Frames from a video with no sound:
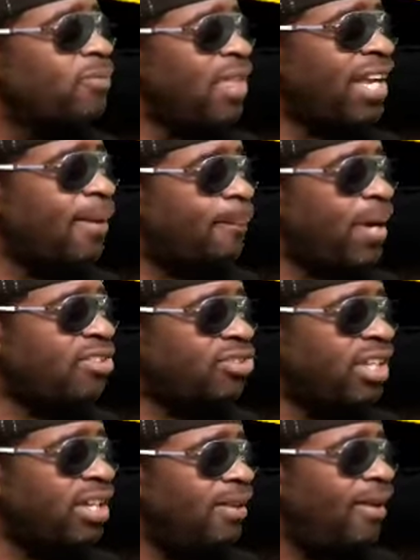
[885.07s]

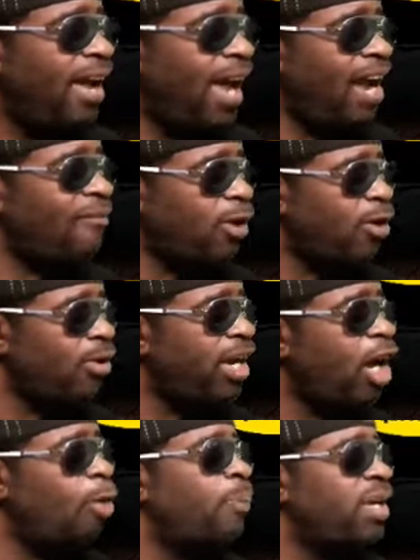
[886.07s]
basically have her
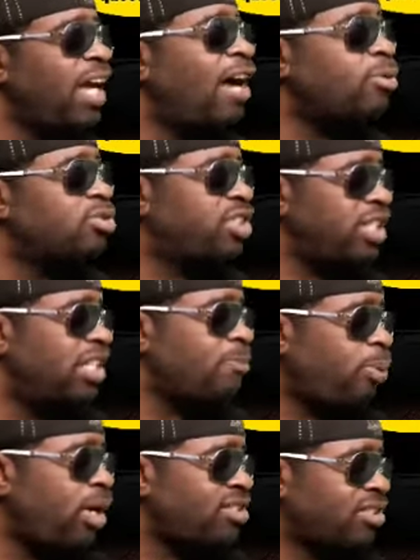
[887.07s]
helping out Sidney
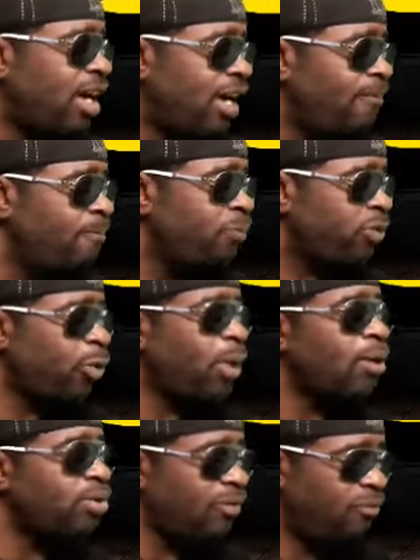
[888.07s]
Prescott
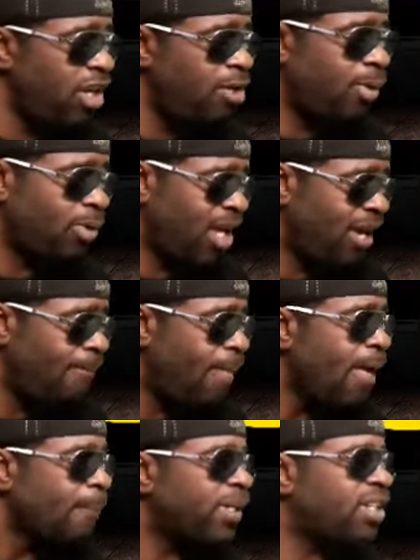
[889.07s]
throughout the film, okay?
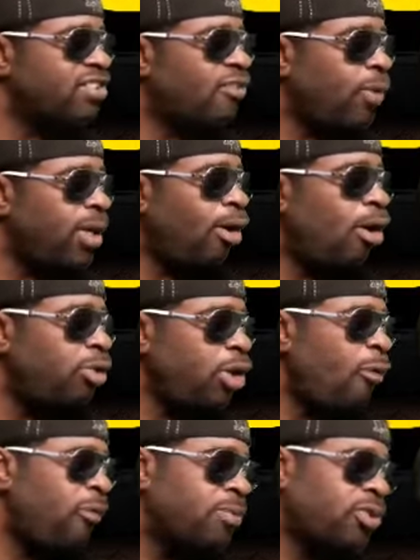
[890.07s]
Because if we all
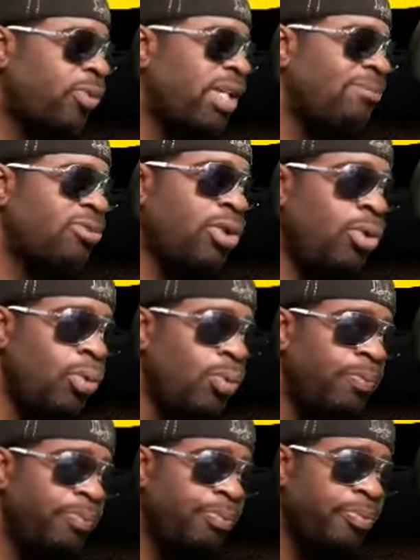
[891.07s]
know from Scream
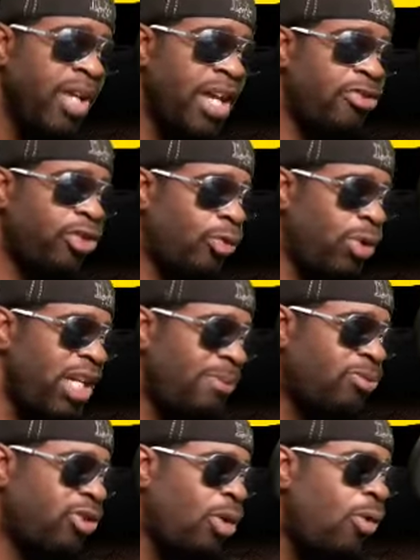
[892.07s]
2, in
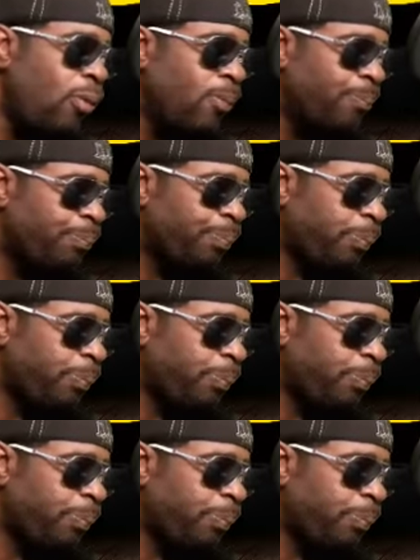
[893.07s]
Scream 2,